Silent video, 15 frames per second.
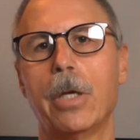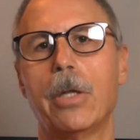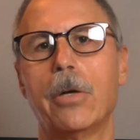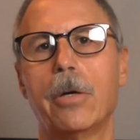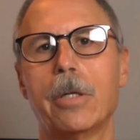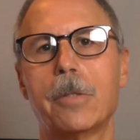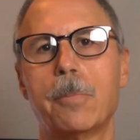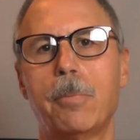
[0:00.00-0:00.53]

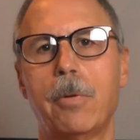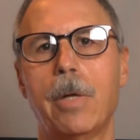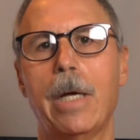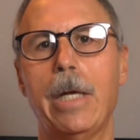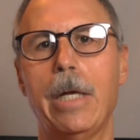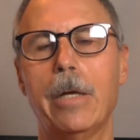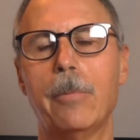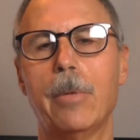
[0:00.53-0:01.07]
there is
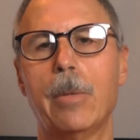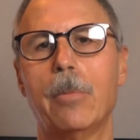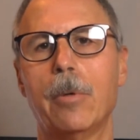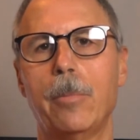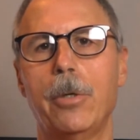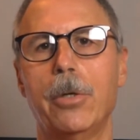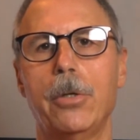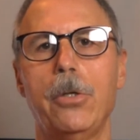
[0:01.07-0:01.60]
plenty of
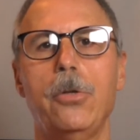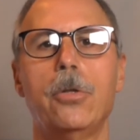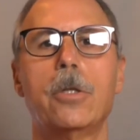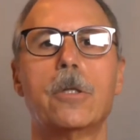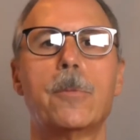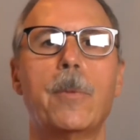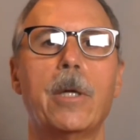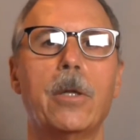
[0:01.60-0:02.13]
memorabilia. You could
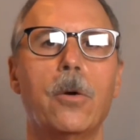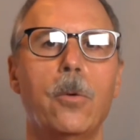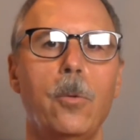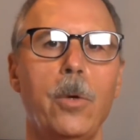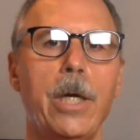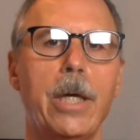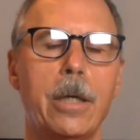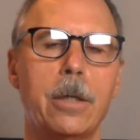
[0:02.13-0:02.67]
spend a
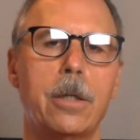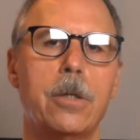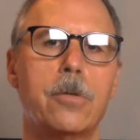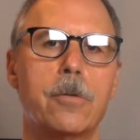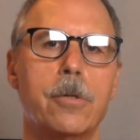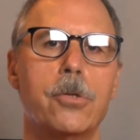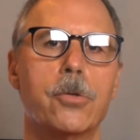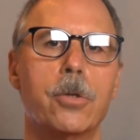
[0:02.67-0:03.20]
week at this
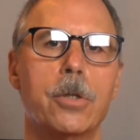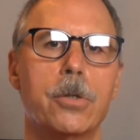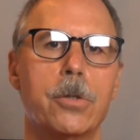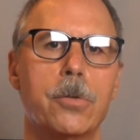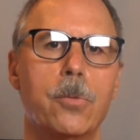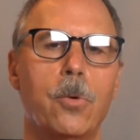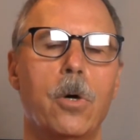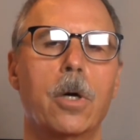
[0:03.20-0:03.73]
resort
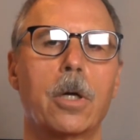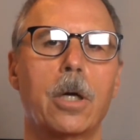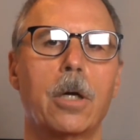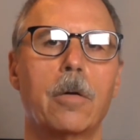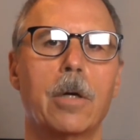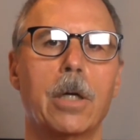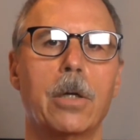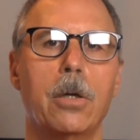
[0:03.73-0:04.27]
just walking
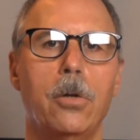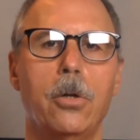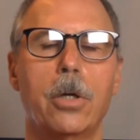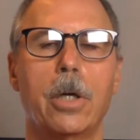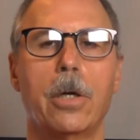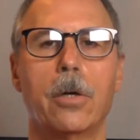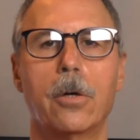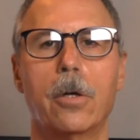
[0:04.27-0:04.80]
around
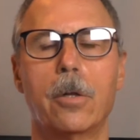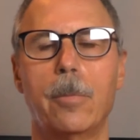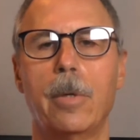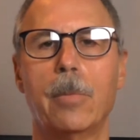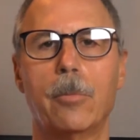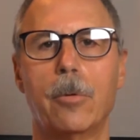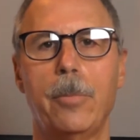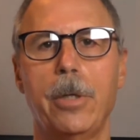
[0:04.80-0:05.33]
looking at all the
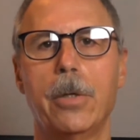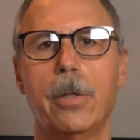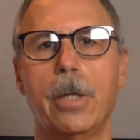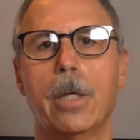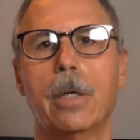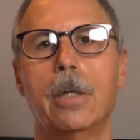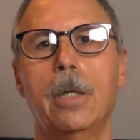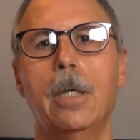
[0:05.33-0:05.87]

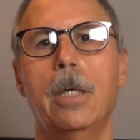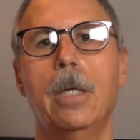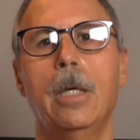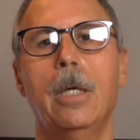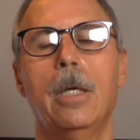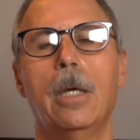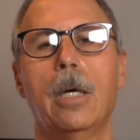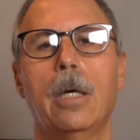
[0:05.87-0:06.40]
memorabilia.
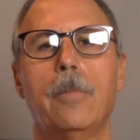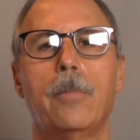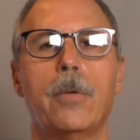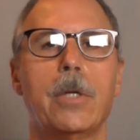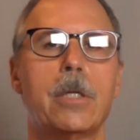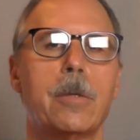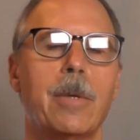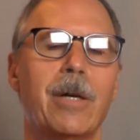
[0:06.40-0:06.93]

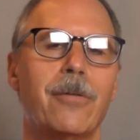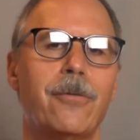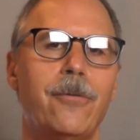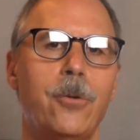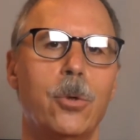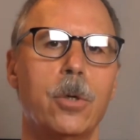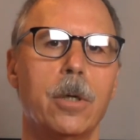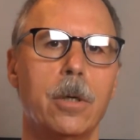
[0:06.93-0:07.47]
It's about
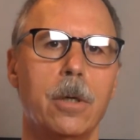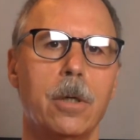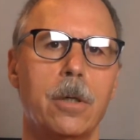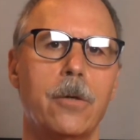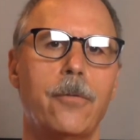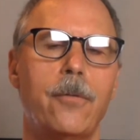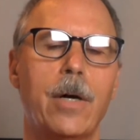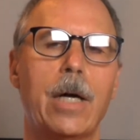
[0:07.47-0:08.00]
400 to
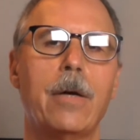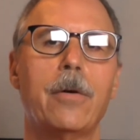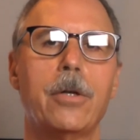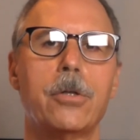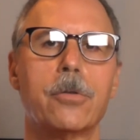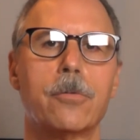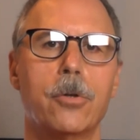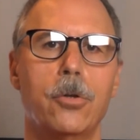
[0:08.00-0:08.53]

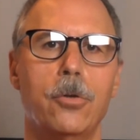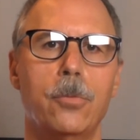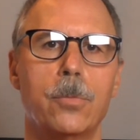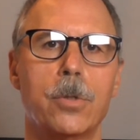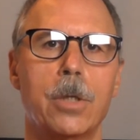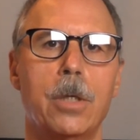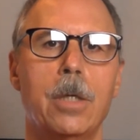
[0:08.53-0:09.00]
500 rooms.